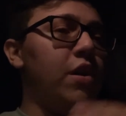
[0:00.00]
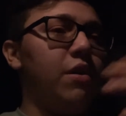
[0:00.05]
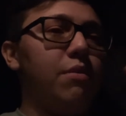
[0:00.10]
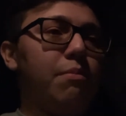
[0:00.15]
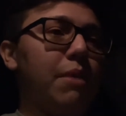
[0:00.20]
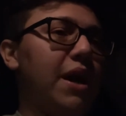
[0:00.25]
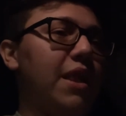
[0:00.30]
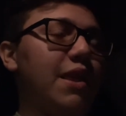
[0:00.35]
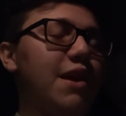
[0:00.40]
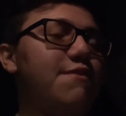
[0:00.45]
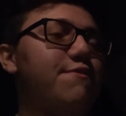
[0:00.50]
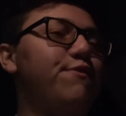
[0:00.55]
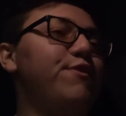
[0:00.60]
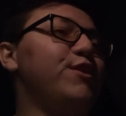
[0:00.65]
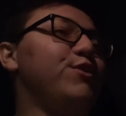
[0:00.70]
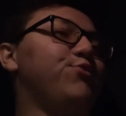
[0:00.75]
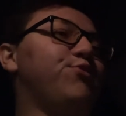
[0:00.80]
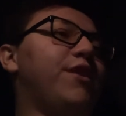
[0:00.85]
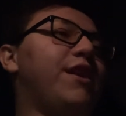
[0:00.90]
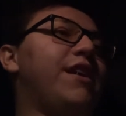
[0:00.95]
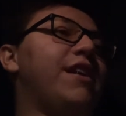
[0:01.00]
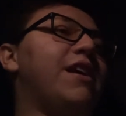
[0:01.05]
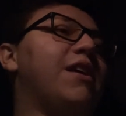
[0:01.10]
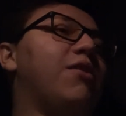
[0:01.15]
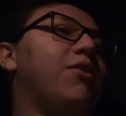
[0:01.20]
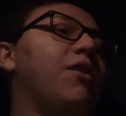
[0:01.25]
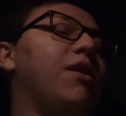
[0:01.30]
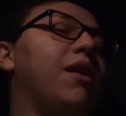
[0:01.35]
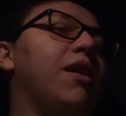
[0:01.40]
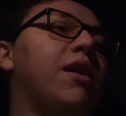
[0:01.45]
my life is right
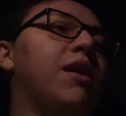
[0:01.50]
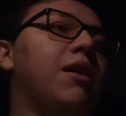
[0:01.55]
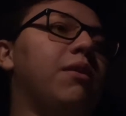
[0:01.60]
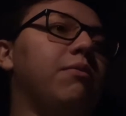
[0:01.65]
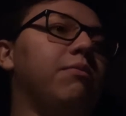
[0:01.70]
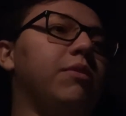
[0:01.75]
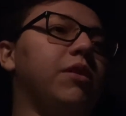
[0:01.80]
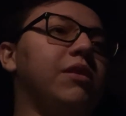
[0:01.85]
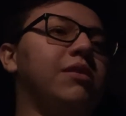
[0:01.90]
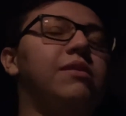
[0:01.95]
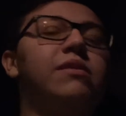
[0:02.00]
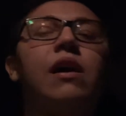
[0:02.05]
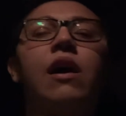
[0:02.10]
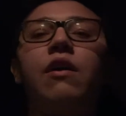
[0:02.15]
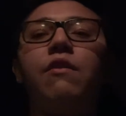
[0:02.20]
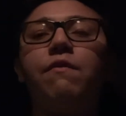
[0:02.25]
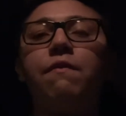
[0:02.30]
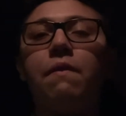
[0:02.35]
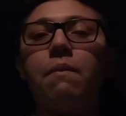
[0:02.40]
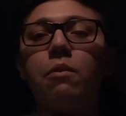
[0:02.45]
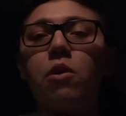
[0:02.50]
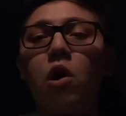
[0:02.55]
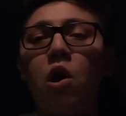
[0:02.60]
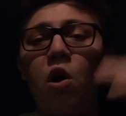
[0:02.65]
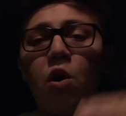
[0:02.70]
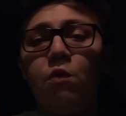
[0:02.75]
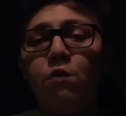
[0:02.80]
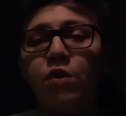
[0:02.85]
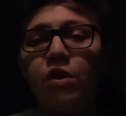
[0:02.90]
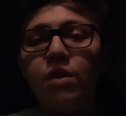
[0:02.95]
now. Aside from
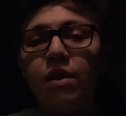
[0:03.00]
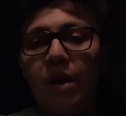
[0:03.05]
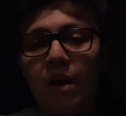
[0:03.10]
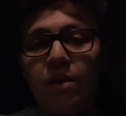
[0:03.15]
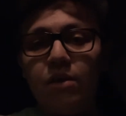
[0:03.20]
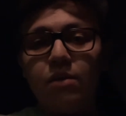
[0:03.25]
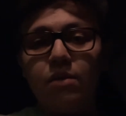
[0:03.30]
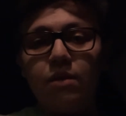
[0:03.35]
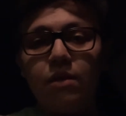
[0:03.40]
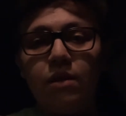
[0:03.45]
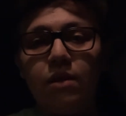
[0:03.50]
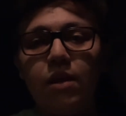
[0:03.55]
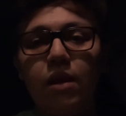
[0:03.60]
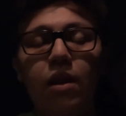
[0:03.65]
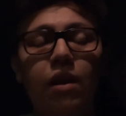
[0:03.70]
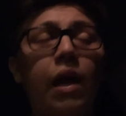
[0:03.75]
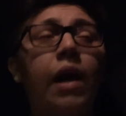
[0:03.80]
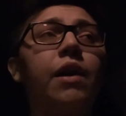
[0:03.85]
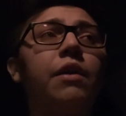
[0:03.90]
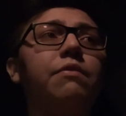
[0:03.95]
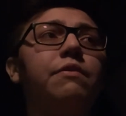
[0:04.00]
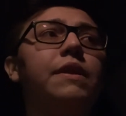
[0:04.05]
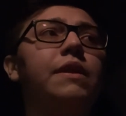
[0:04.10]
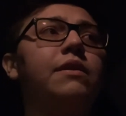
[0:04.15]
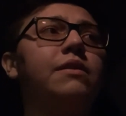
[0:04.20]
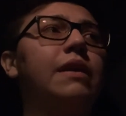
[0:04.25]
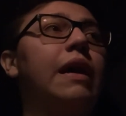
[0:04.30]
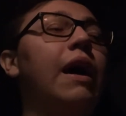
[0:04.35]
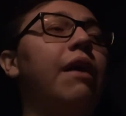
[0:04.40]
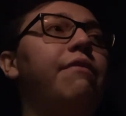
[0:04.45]
COVID-19, a lot of
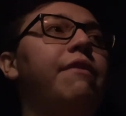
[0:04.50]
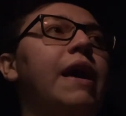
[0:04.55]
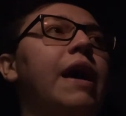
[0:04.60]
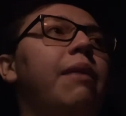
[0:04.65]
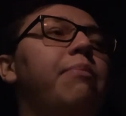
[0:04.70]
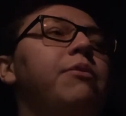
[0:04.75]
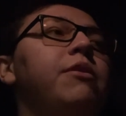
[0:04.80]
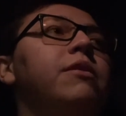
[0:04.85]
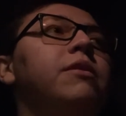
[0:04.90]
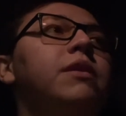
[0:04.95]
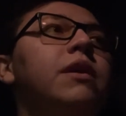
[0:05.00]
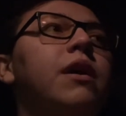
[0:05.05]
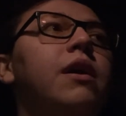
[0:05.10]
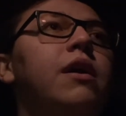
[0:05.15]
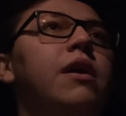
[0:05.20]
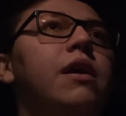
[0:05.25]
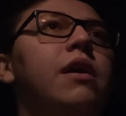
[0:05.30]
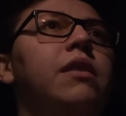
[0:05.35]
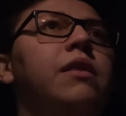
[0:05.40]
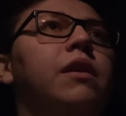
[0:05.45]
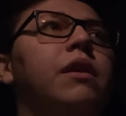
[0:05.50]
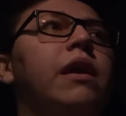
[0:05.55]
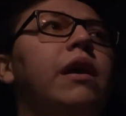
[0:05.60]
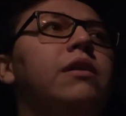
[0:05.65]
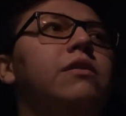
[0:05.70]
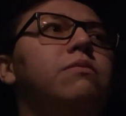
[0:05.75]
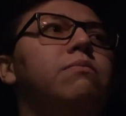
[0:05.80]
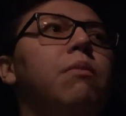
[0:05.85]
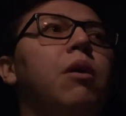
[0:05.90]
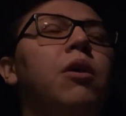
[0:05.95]
things have happened in the
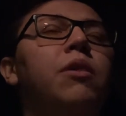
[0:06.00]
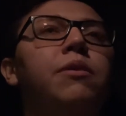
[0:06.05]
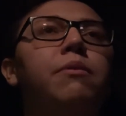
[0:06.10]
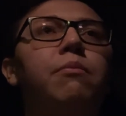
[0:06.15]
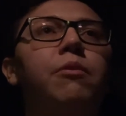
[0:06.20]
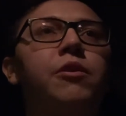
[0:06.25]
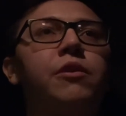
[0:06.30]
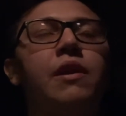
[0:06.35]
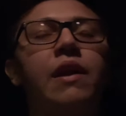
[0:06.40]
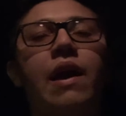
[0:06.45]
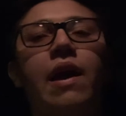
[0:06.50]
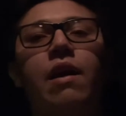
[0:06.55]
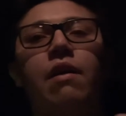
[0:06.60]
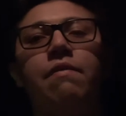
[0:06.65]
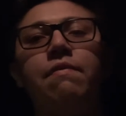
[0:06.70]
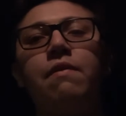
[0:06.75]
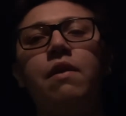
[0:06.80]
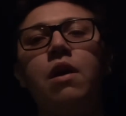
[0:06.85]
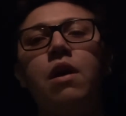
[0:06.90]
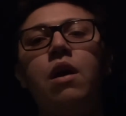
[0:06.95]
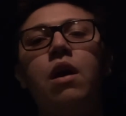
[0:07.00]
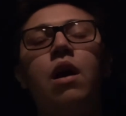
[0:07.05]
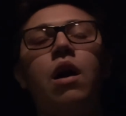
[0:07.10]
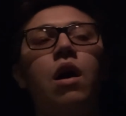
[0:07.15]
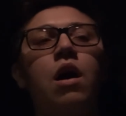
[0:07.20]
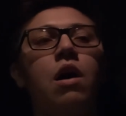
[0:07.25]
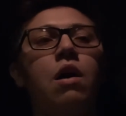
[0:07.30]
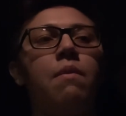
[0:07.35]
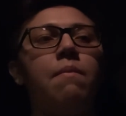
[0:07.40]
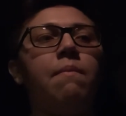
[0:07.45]
last month and a half.
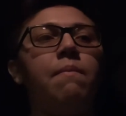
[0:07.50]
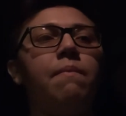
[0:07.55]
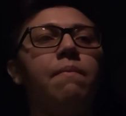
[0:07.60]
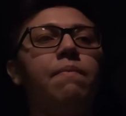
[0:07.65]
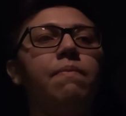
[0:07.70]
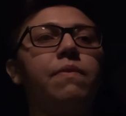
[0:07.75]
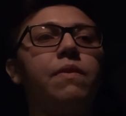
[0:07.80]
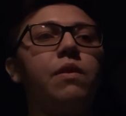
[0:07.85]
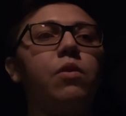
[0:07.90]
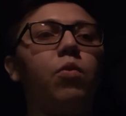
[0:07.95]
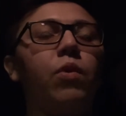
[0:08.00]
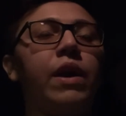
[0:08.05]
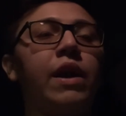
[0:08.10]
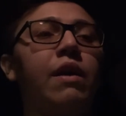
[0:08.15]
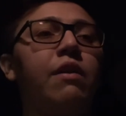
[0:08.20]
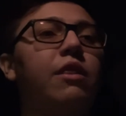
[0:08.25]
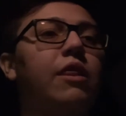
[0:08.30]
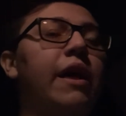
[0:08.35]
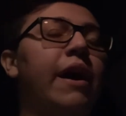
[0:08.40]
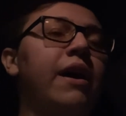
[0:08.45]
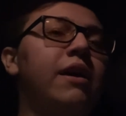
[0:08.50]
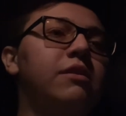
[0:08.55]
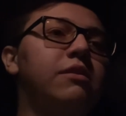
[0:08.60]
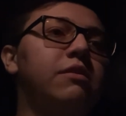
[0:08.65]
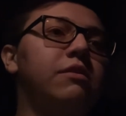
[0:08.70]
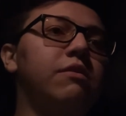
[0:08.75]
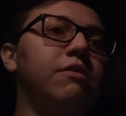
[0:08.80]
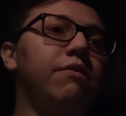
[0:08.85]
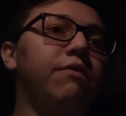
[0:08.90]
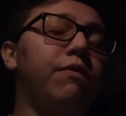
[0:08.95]
When I
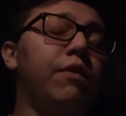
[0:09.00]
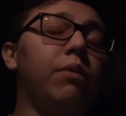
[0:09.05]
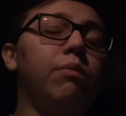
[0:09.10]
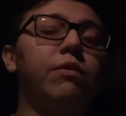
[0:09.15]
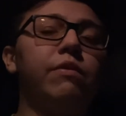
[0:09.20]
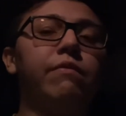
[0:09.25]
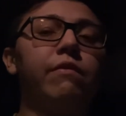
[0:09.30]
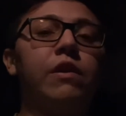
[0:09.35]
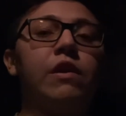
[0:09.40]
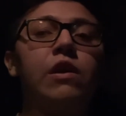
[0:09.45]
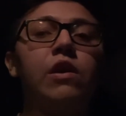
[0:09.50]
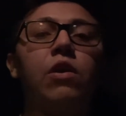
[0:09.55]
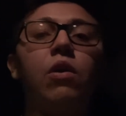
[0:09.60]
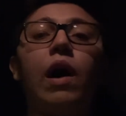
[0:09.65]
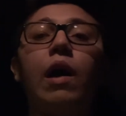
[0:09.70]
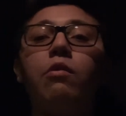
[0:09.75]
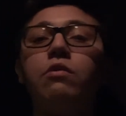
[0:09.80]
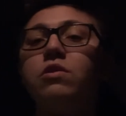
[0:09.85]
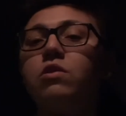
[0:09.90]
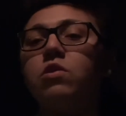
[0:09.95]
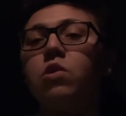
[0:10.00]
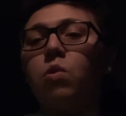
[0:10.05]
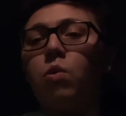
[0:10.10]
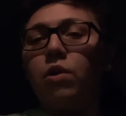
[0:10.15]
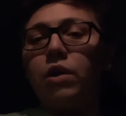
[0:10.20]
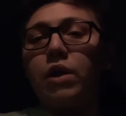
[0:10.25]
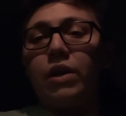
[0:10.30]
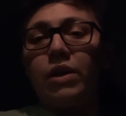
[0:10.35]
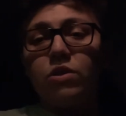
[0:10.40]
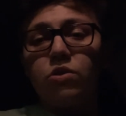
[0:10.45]
last filmed the video, I was still
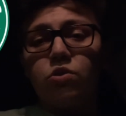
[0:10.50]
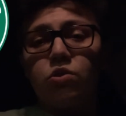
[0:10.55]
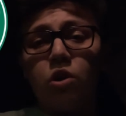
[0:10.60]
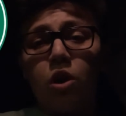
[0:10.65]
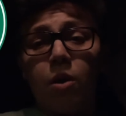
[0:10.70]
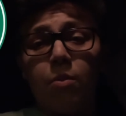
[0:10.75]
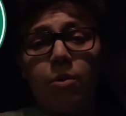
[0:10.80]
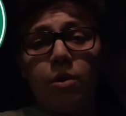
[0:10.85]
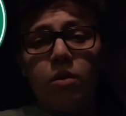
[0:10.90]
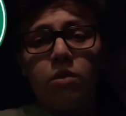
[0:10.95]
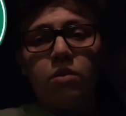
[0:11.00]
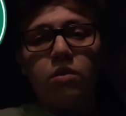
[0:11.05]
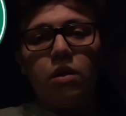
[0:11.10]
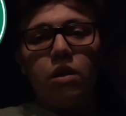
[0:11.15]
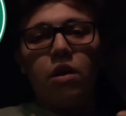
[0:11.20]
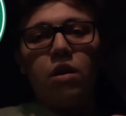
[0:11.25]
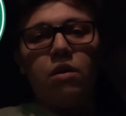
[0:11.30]
working at Starbucks,